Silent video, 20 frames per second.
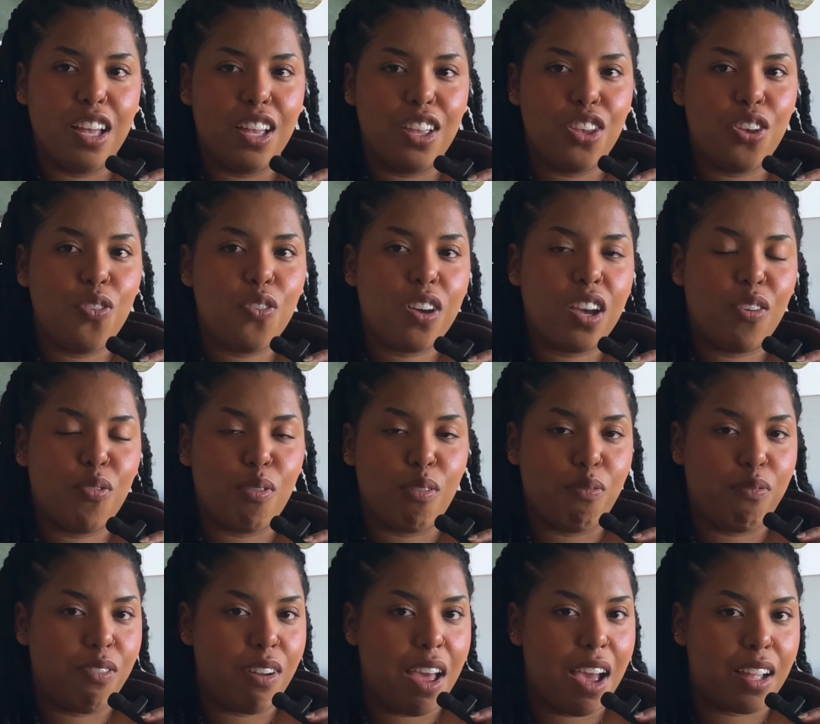you can
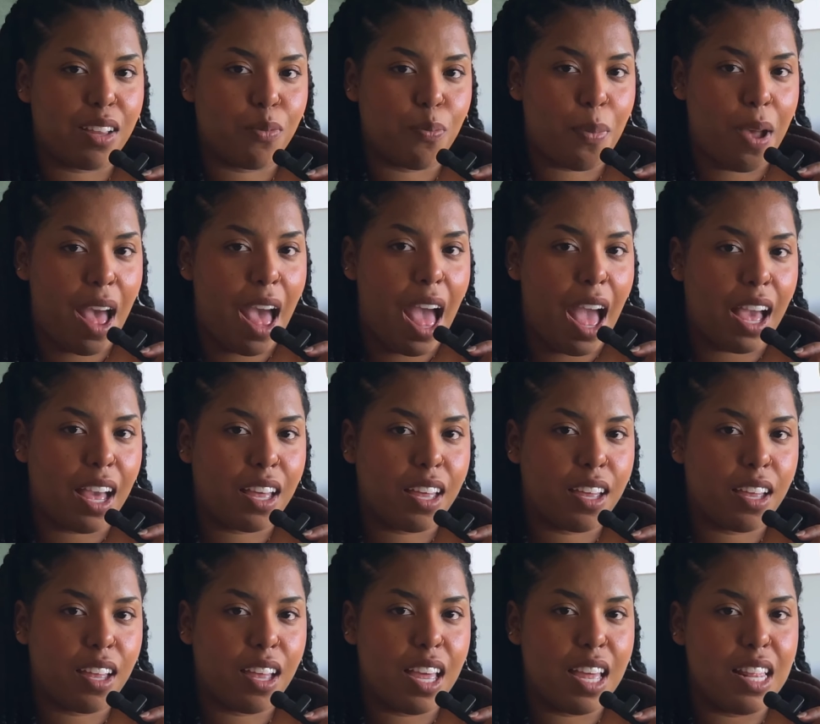reflect
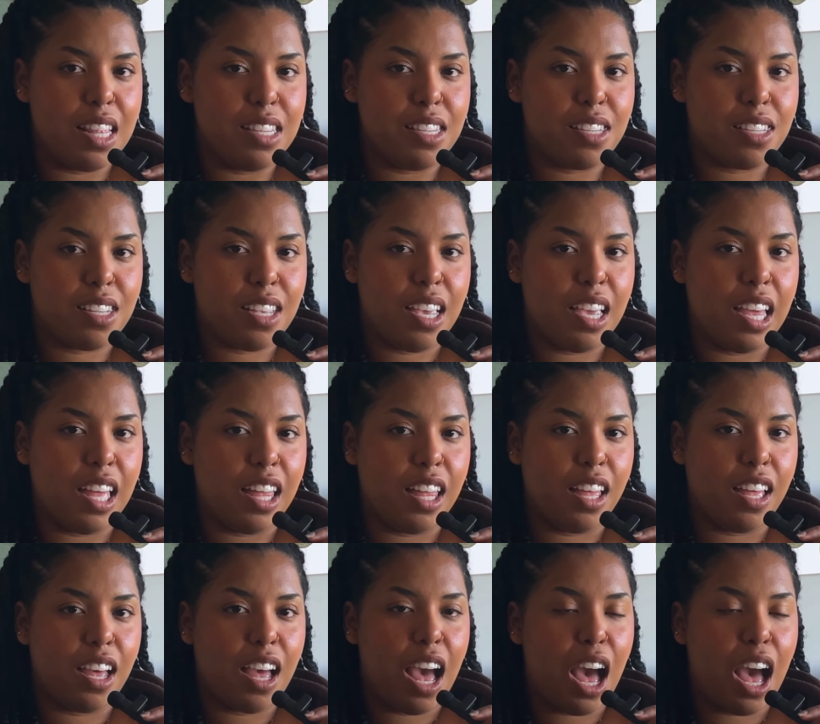back and see